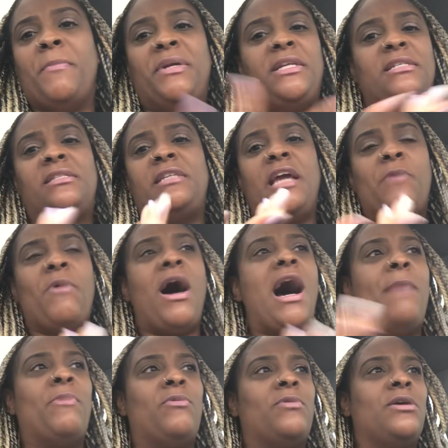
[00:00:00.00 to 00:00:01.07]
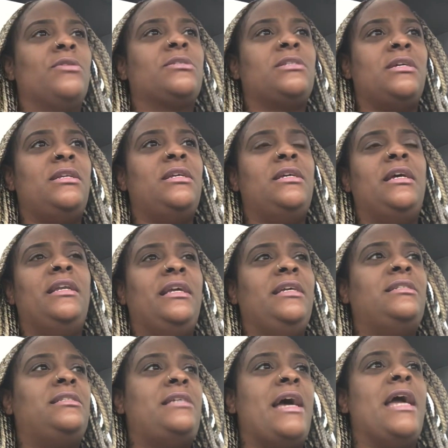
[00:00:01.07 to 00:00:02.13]
But this thing with Omarosa in
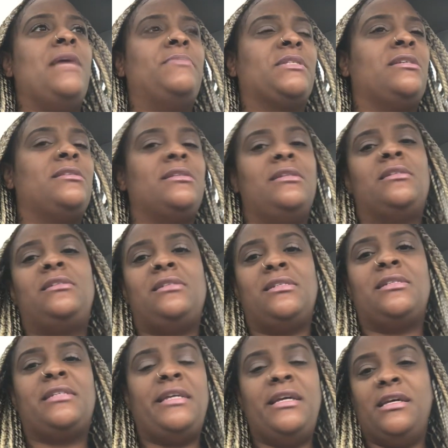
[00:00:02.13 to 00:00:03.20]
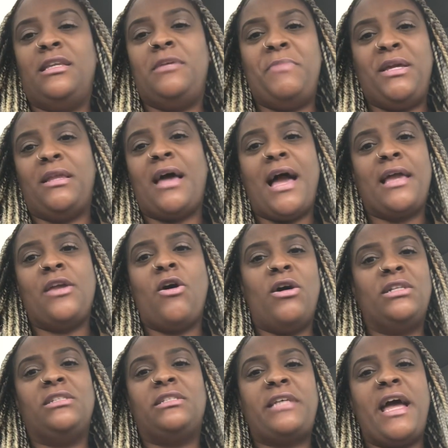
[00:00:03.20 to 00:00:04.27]
these tapes is just killing me. Like,
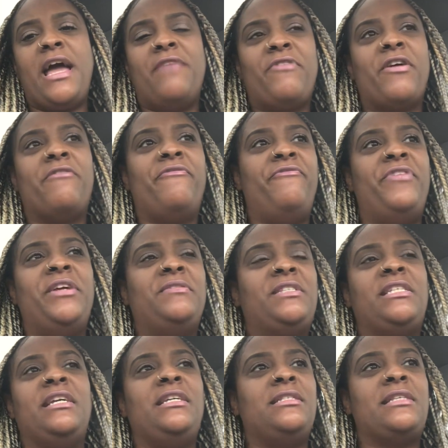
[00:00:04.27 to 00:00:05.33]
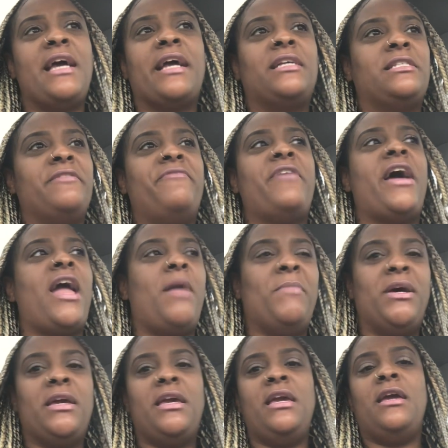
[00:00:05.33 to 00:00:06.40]
y'all just gave her 15 seconds of
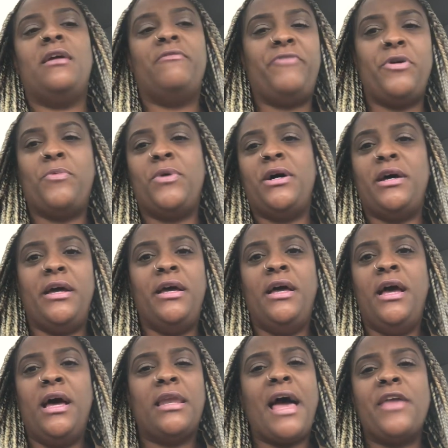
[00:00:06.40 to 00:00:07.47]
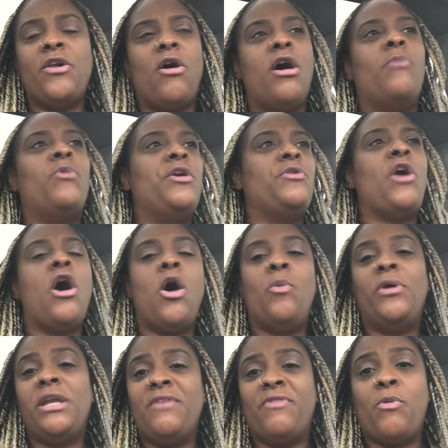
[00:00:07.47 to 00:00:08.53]
fame again for what? Like, y'all
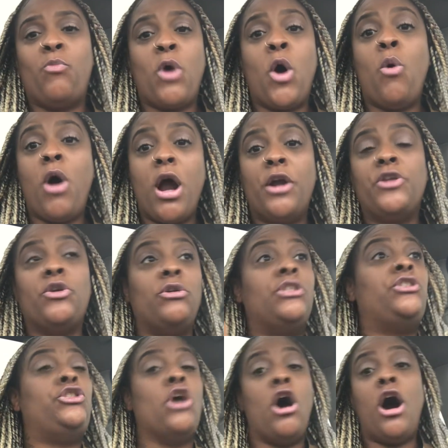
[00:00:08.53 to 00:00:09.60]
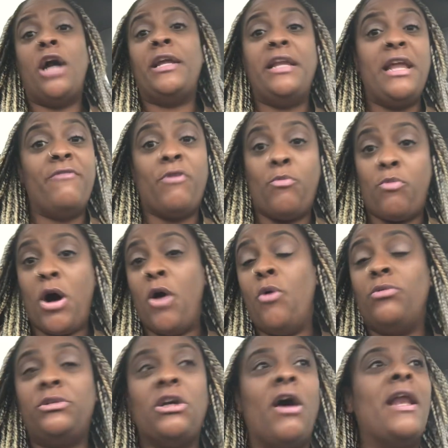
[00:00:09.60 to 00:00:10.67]
wouldn't even want her. Y'all didn't
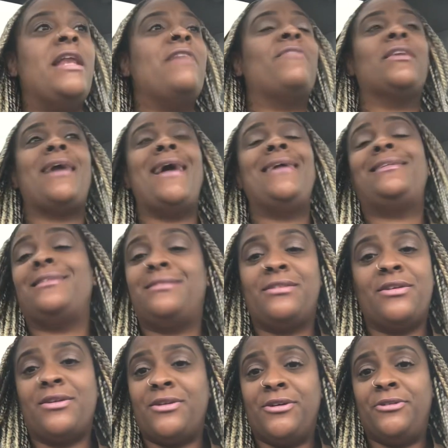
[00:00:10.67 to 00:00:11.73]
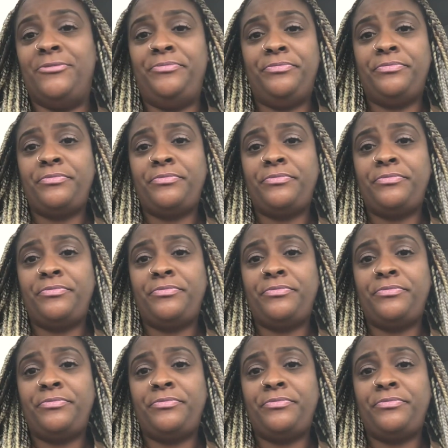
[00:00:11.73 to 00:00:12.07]
even like this girl.